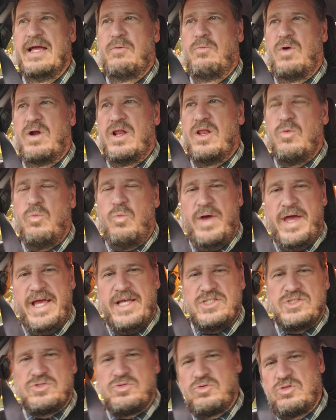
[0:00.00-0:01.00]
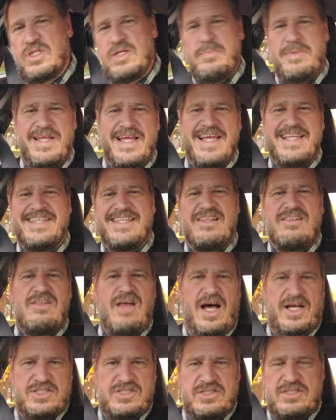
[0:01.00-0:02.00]
one of the ways to eliminate the
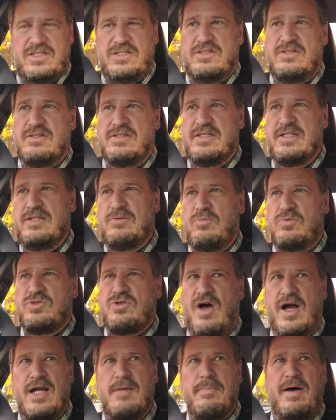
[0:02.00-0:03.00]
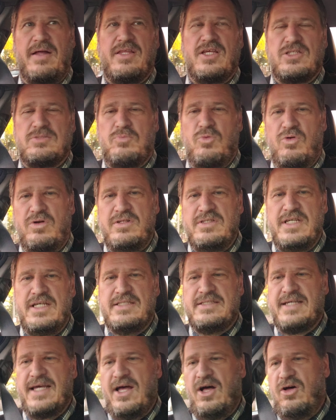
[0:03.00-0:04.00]
lust, and we'll talk about this more in
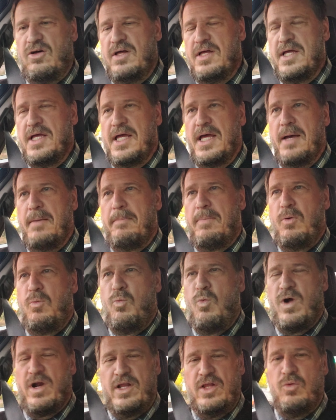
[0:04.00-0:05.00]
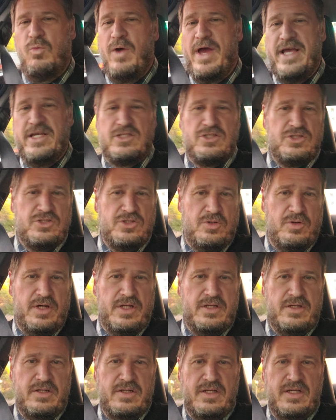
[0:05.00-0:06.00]
detail, but one of the ways to do
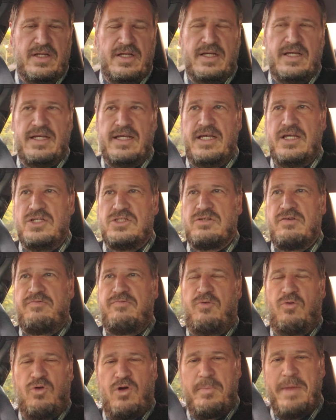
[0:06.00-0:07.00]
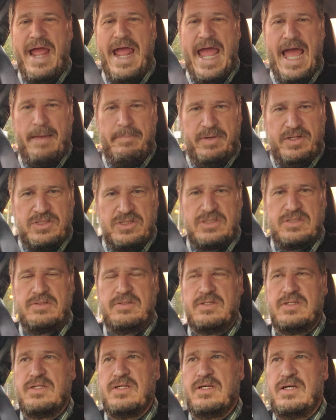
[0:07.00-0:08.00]
it is to form habits
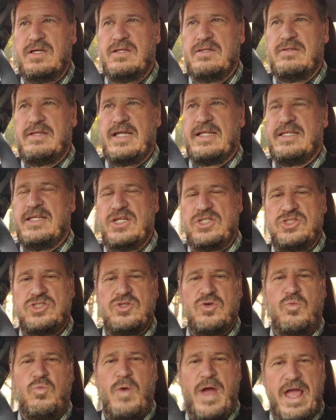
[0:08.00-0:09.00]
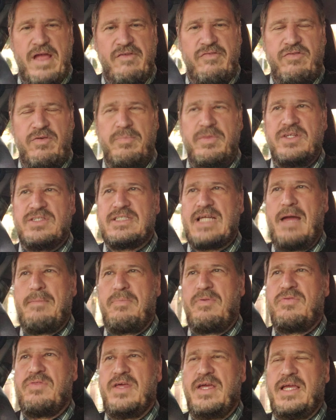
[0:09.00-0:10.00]
that get you away from this
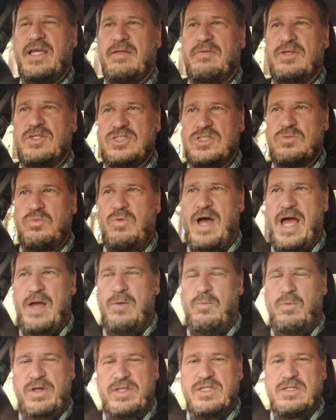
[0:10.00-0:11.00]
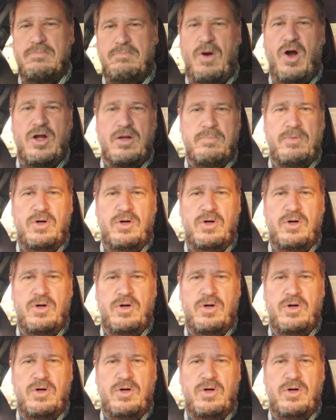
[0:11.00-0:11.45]
type of thinking. This is why I went to monk